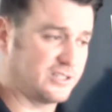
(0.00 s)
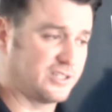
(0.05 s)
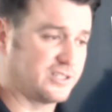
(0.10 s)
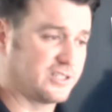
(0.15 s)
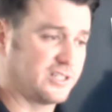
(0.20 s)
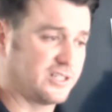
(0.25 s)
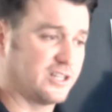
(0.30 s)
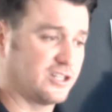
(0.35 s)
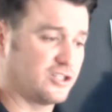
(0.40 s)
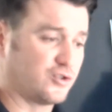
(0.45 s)
is
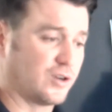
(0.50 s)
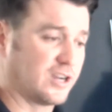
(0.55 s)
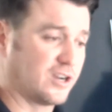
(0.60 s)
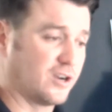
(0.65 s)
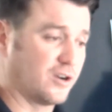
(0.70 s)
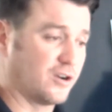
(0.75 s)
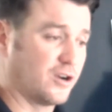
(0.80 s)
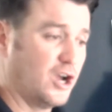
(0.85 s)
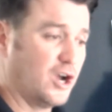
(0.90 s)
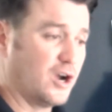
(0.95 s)
just going to
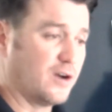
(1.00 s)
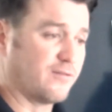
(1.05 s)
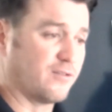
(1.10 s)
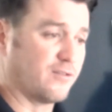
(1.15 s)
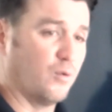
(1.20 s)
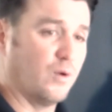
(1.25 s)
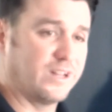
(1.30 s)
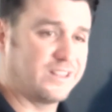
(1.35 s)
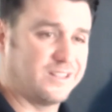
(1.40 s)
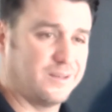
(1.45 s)
trigger
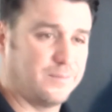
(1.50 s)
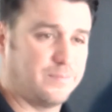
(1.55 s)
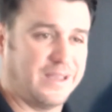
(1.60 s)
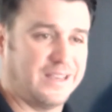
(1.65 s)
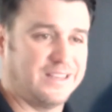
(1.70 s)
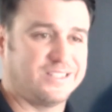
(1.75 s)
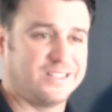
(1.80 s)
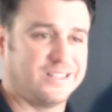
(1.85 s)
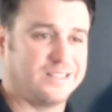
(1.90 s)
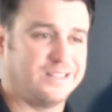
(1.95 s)
for what the
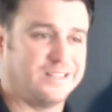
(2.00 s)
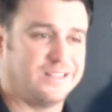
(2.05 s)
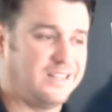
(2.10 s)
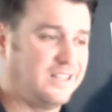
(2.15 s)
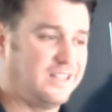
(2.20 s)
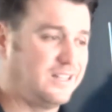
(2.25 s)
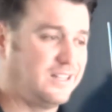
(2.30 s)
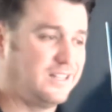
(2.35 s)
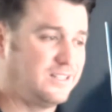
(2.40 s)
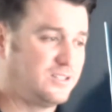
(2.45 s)
patient
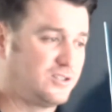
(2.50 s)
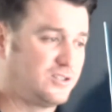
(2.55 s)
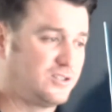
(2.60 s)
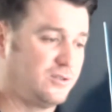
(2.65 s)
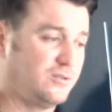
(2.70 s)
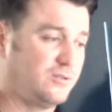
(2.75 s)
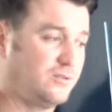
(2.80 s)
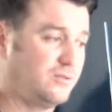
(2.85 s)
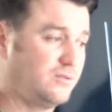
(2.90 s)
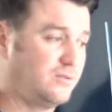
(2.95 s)
needs
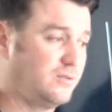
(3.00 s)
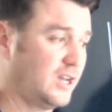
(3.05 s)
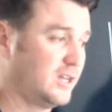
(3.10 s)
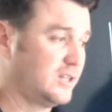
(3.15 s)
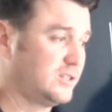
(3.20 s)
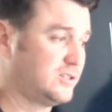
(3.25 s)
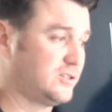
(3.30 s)
to